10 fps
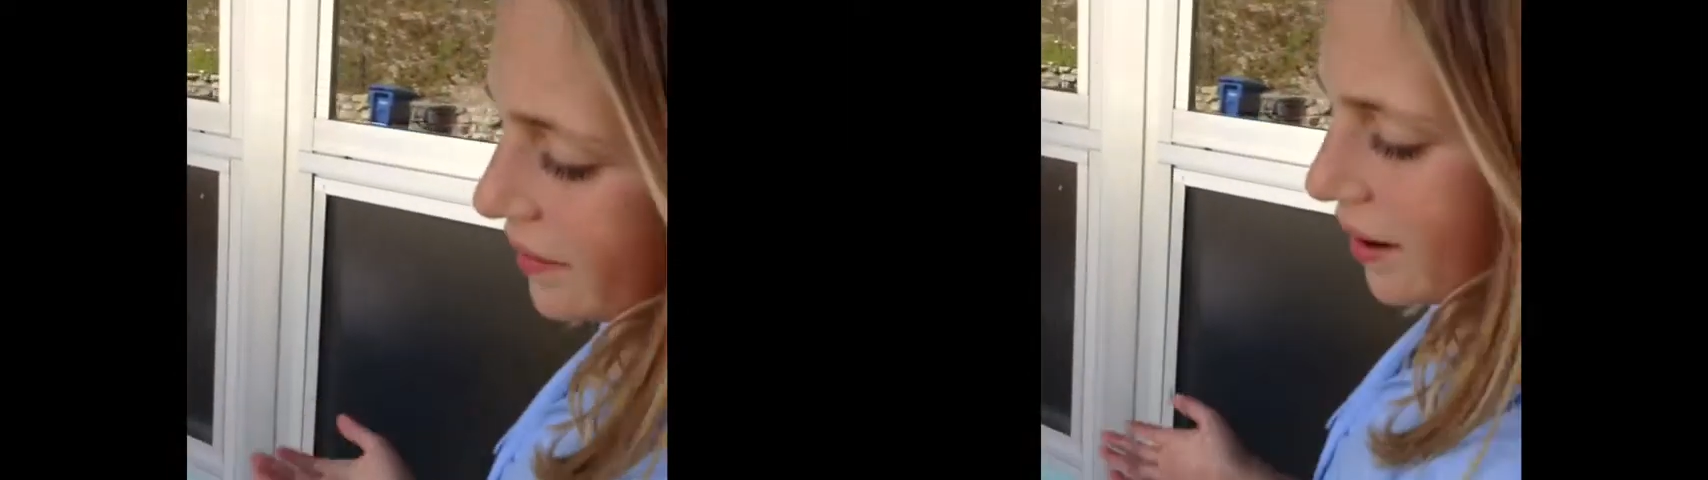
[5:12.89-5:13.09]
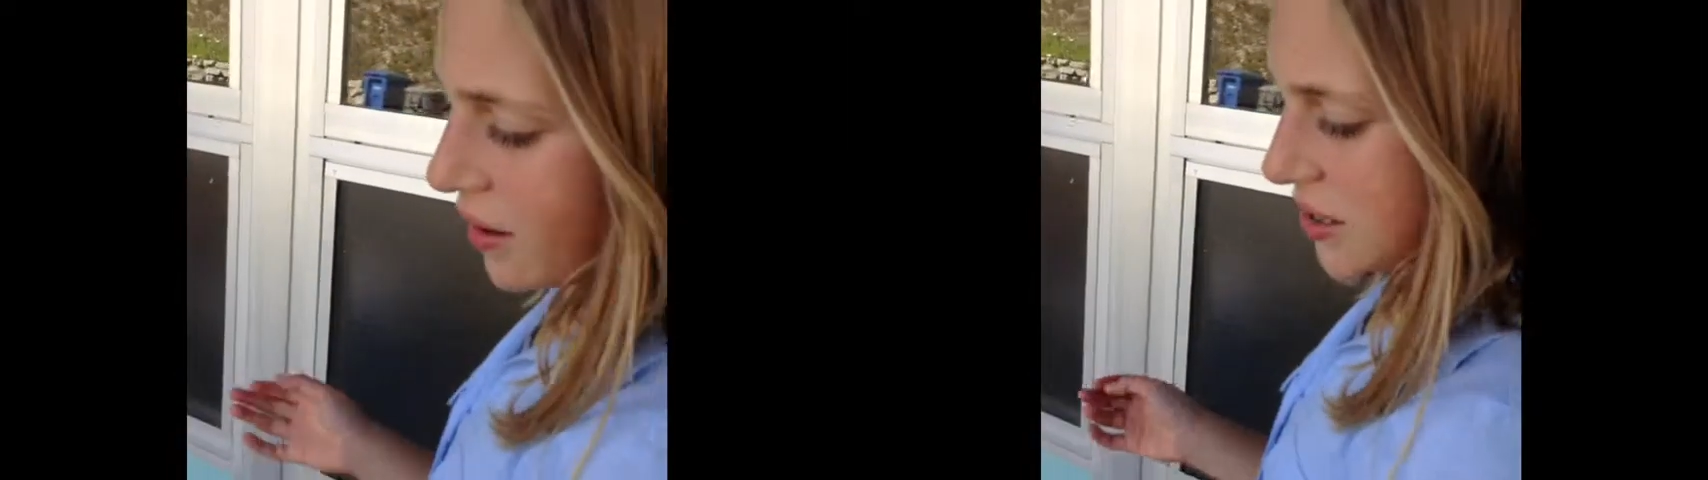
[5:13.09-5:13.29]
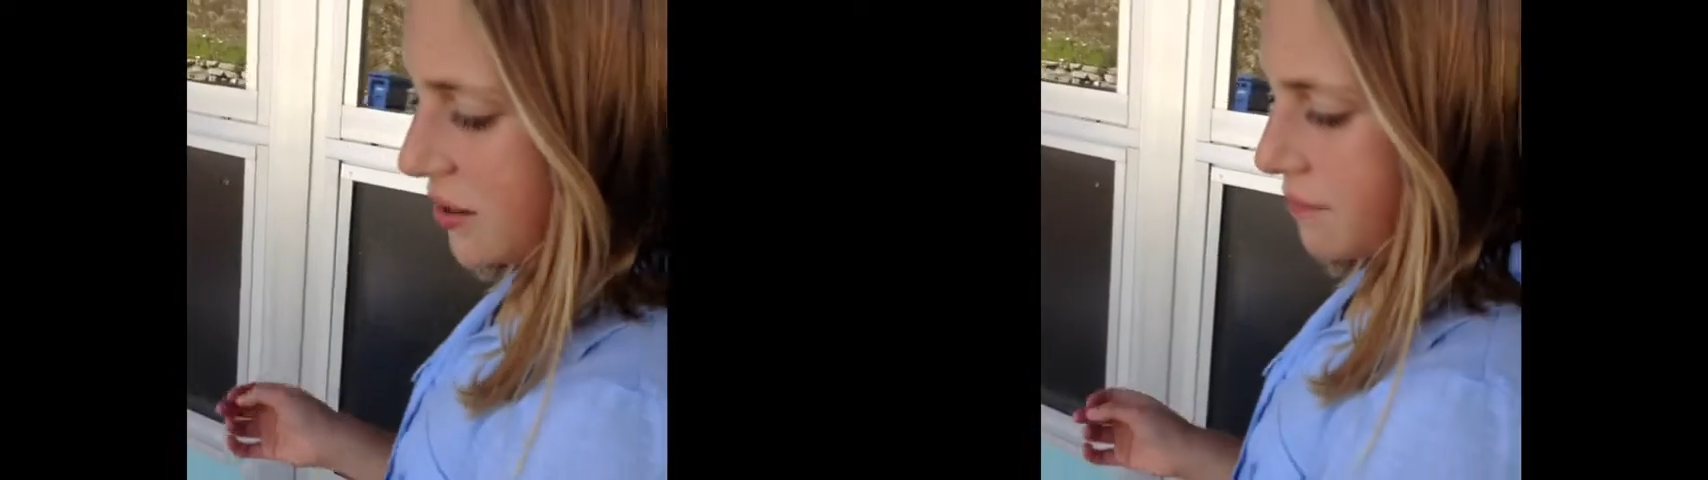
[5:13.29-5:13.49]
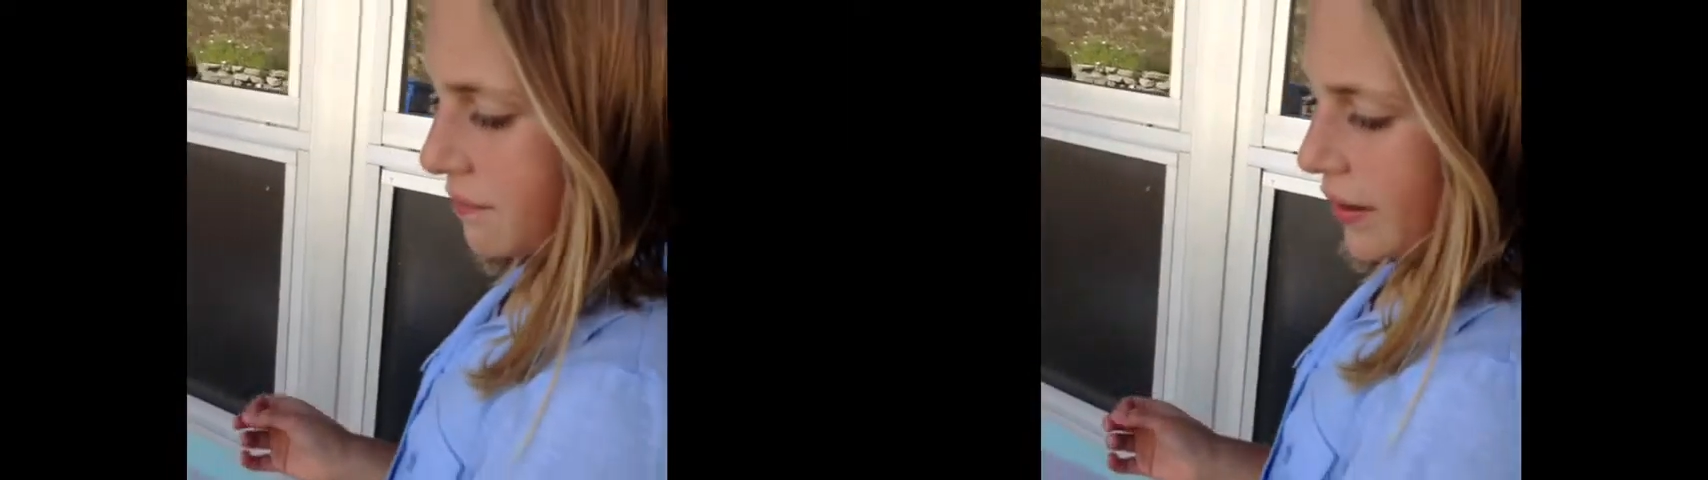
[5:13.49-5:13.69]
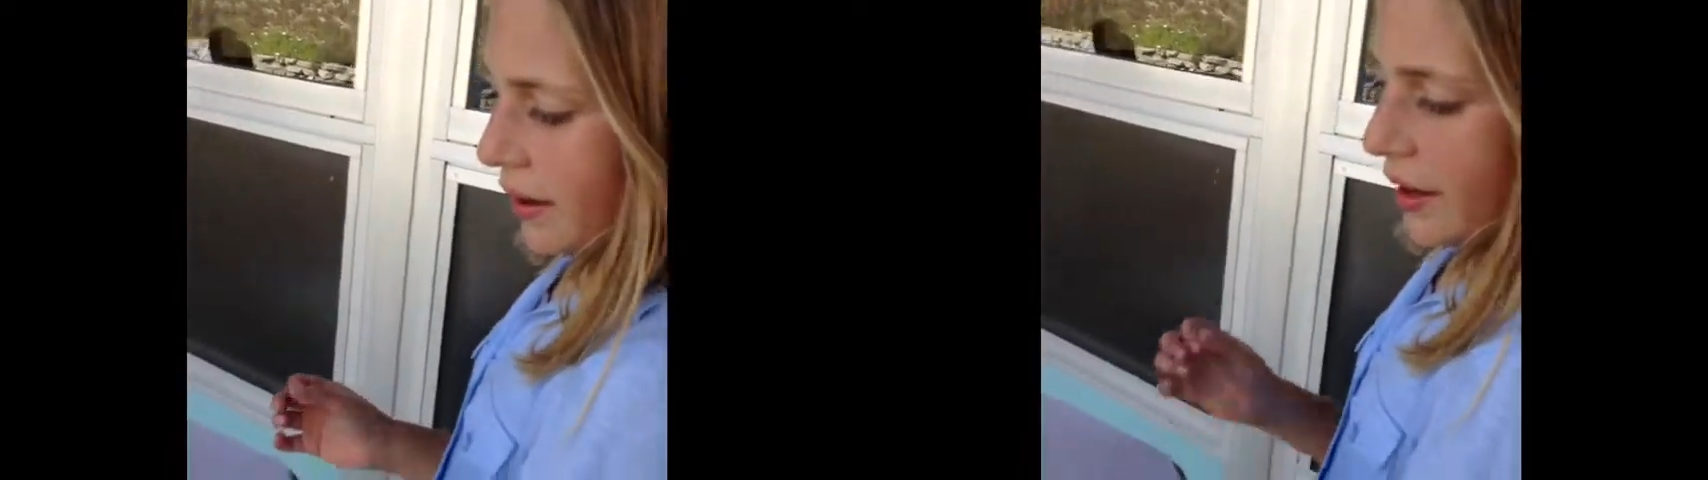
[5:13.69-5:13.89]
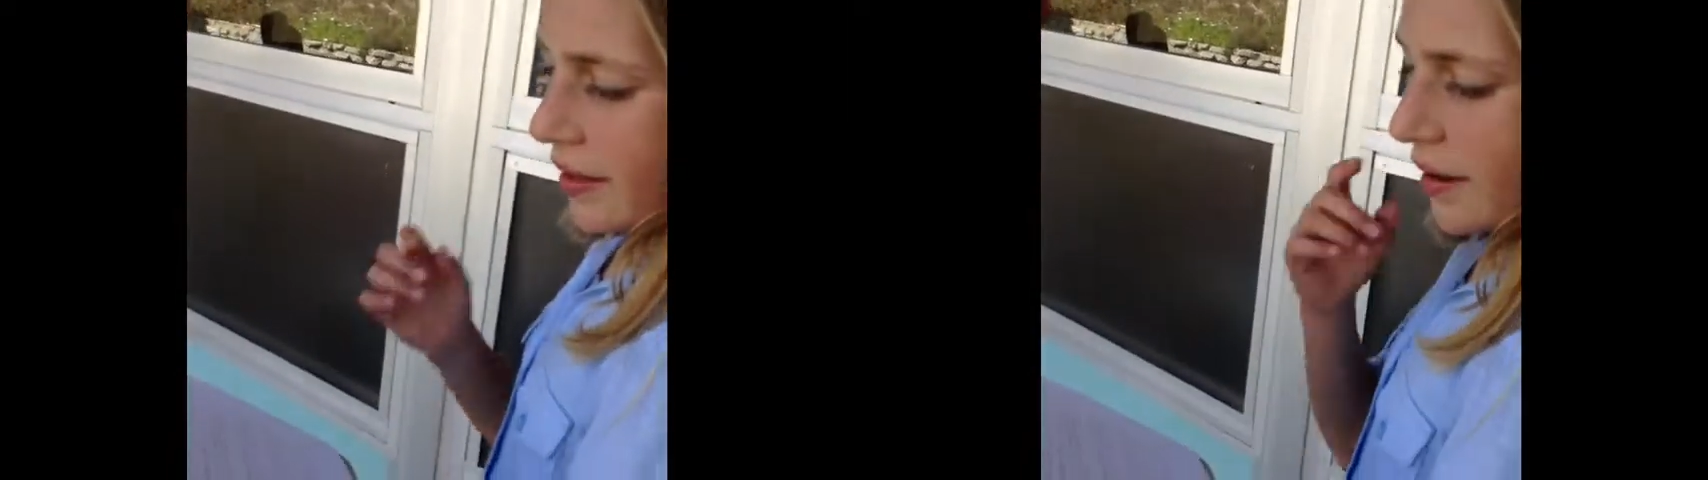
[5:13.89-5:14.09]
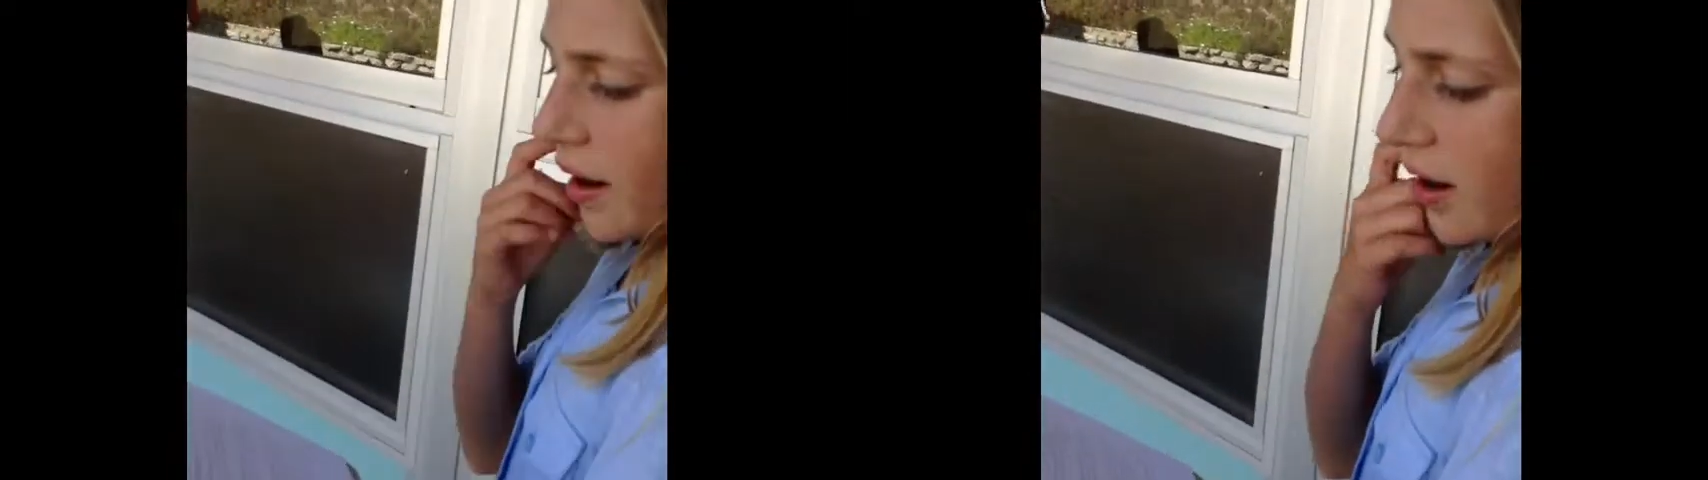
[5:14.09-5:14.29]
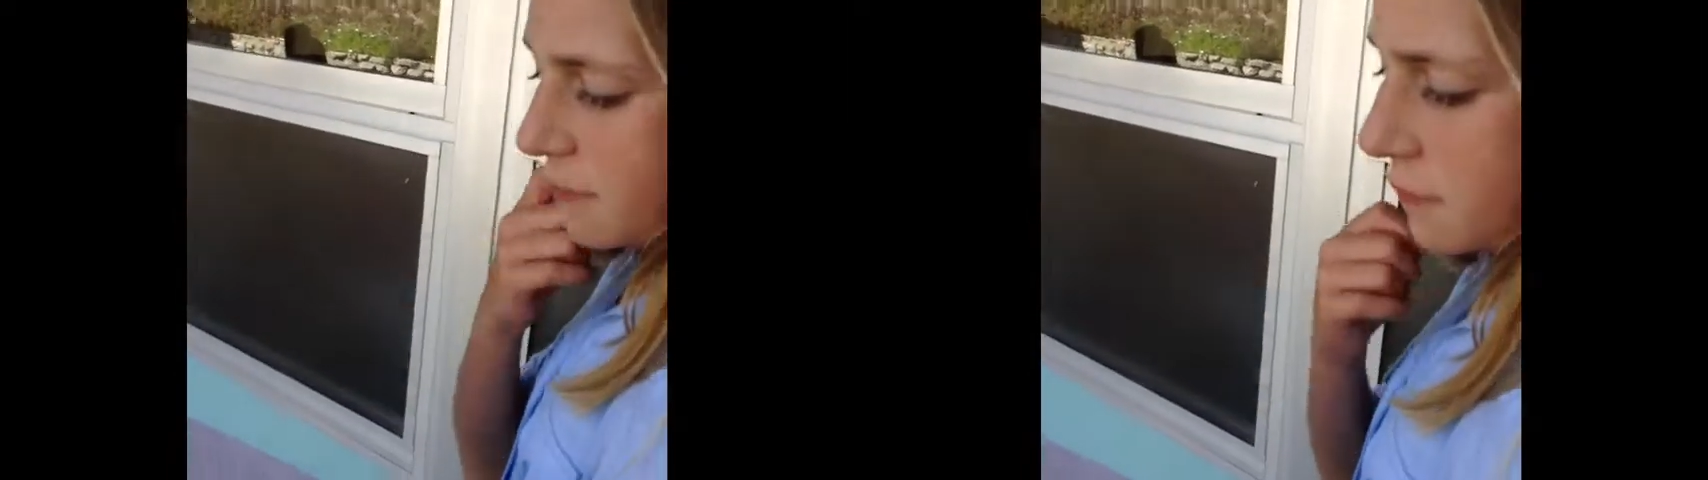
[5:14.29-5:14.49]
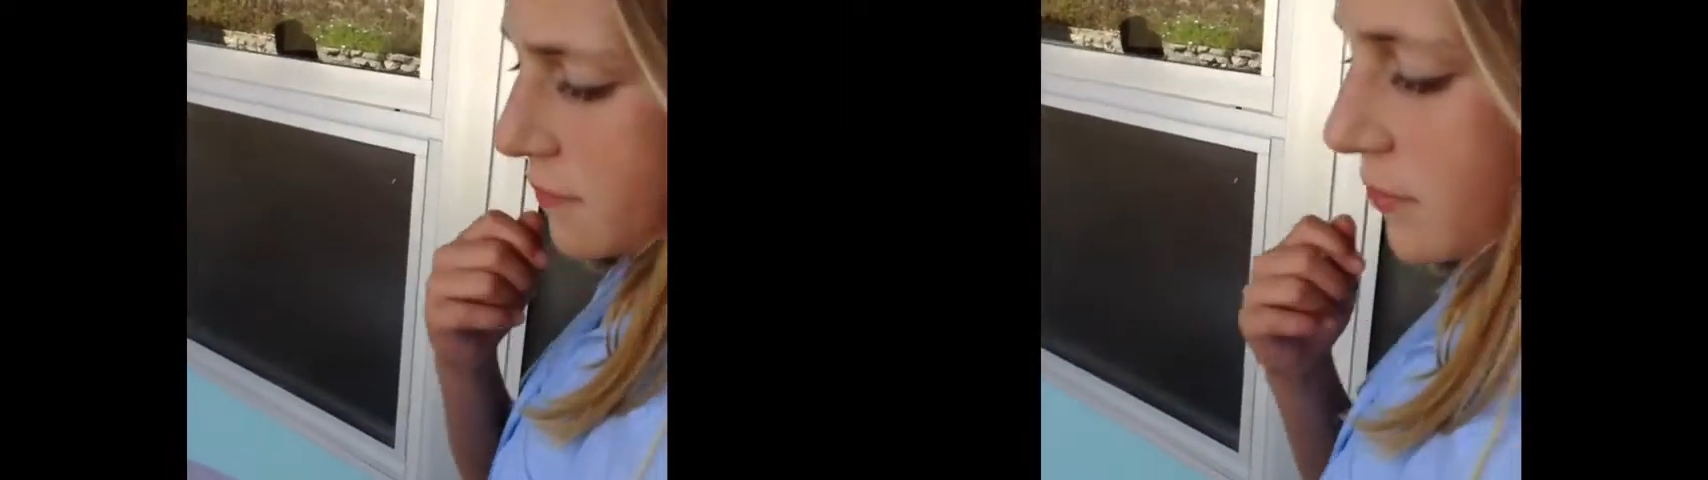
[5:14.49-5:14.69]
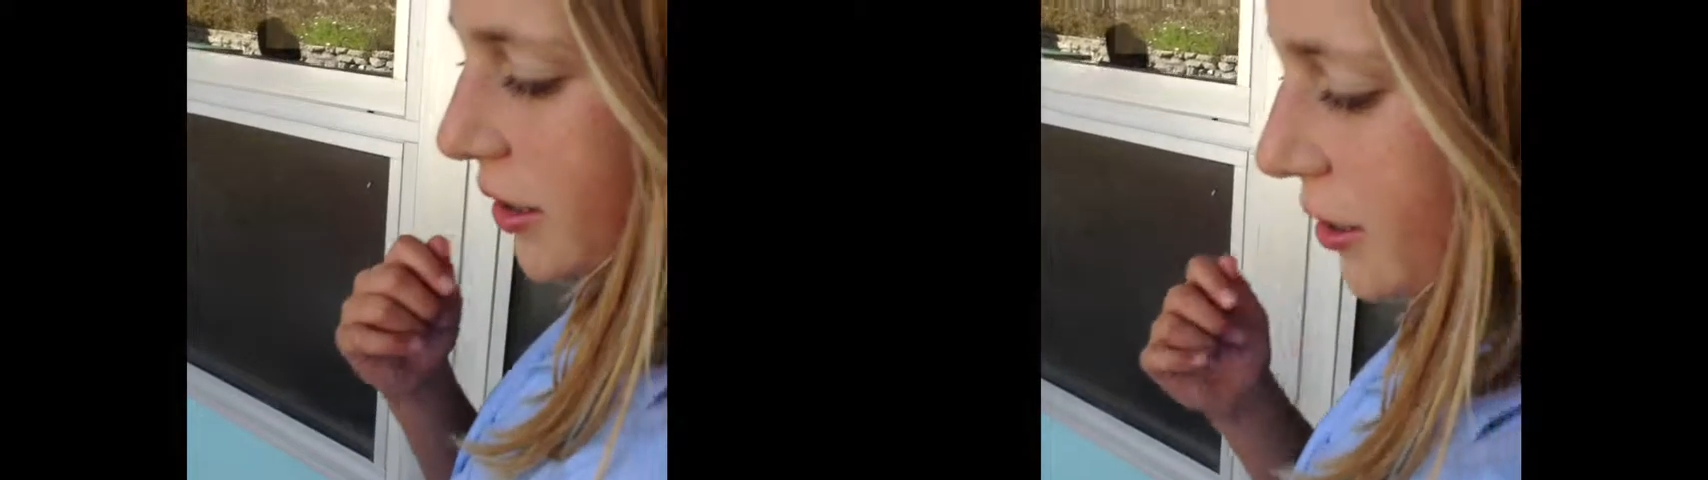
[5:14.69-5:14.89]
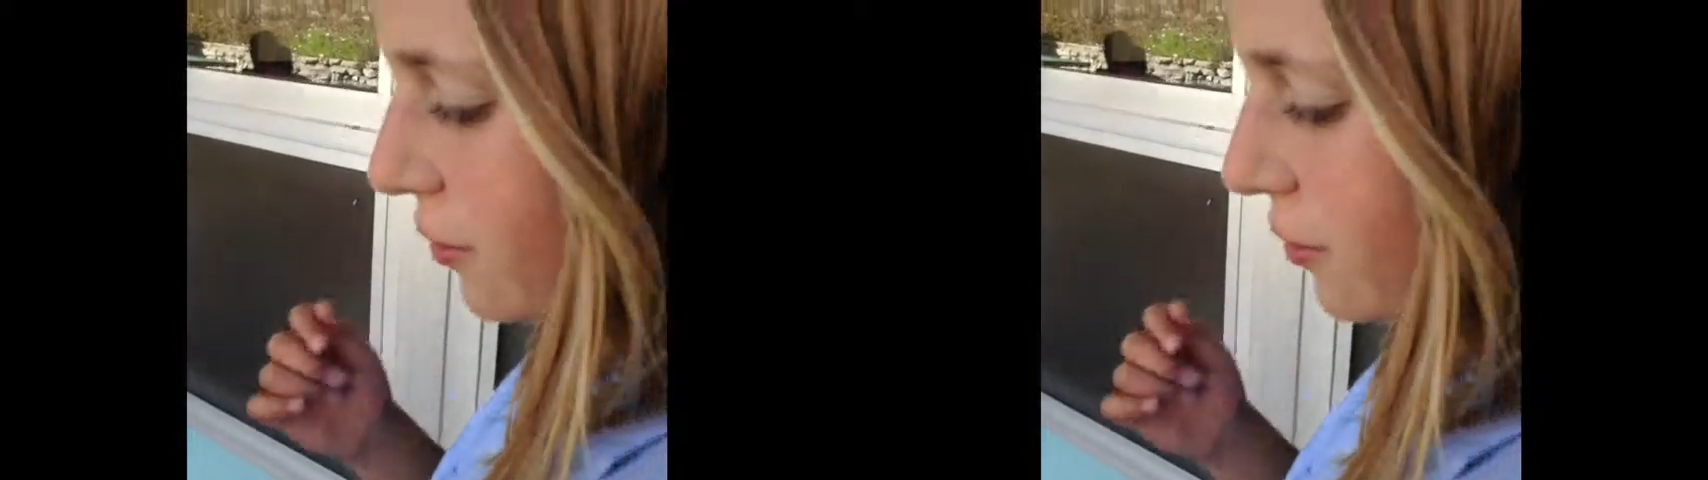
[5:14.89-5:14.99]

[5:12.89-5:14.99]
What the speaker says: they often